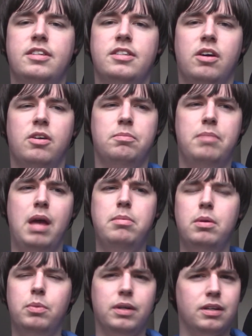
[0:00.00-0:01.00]
So
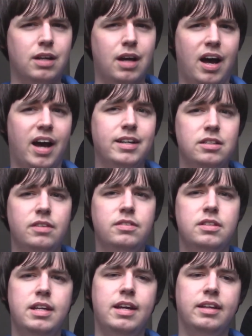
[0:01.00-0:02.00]
maybe we're kind of
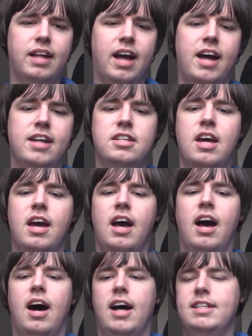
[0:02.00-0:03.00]
seeing that. I